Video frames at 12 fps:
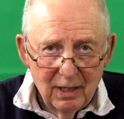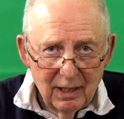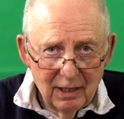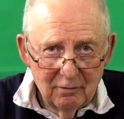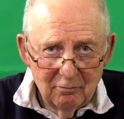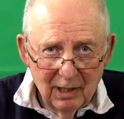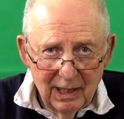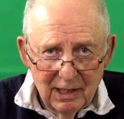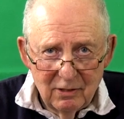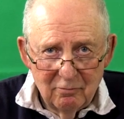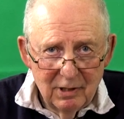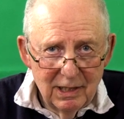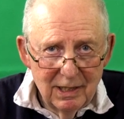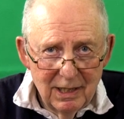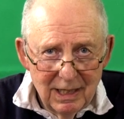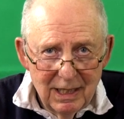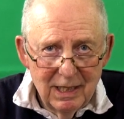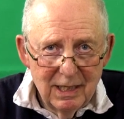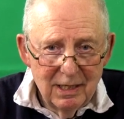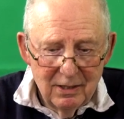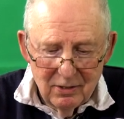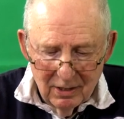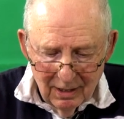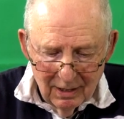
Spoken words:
Now, why do we need